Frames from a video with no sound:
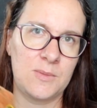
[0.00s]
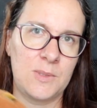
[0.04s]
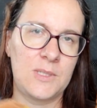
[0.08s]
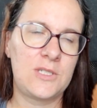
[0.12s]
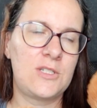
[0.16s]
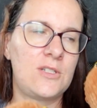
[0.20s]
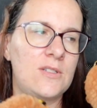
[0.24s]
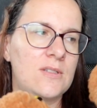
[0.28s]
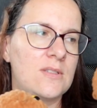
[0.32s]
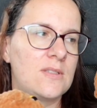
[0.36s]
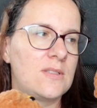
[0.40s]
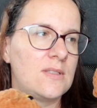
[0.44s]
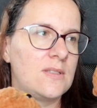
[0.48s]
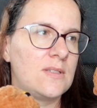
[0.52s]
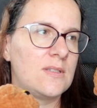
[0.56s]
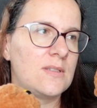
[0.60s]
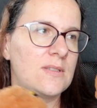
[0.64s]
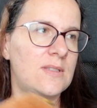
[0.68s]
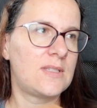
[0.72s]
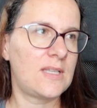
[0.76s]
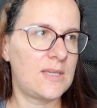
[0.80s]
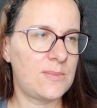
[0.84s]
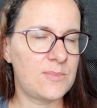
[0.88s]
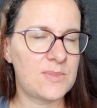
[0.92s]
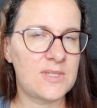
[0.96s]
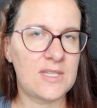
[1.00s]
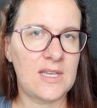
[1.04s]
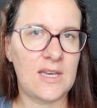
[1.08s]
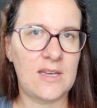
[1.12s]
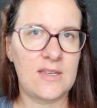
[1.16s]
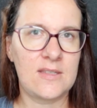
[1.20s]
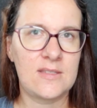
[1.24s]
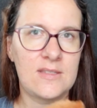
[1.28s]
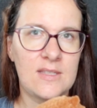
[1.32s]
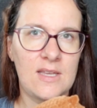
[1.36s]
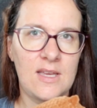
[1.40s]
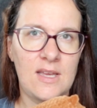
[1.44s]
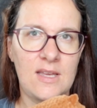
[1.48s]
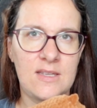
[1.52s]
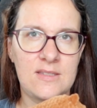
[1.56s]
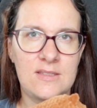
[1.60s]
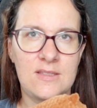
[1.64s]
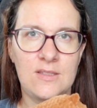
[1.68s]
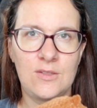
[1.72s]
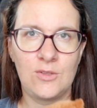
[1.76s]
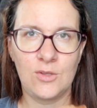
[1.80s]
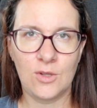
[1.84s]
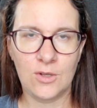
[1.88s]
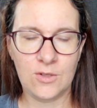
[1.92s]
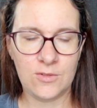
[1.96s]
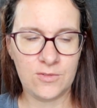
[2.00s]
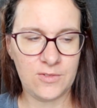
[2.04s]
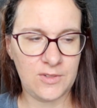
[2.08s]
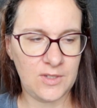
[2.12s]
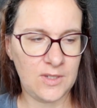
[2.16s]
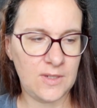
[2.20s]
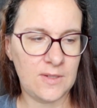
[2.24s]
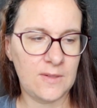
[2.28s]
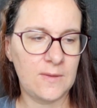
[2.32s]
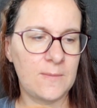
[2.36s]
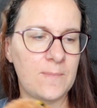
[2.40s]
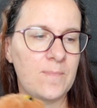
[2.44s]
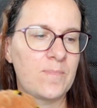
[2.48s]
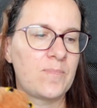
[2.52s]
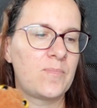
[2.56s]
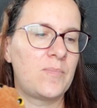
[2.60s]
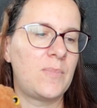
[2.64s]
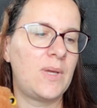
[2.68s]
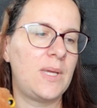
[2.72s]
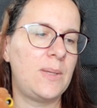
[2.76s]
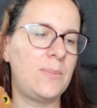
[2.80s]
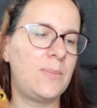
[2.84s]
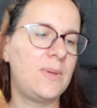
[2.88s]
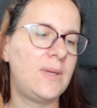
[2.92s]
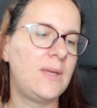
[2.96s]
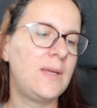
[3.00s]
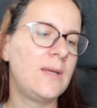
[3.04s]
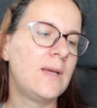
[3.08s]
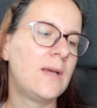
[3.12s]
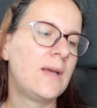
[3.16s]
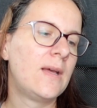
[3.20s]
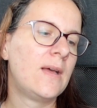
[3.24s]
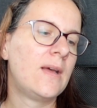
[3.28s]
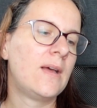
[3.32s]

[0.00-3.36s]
which is the same size as the dolphin baby,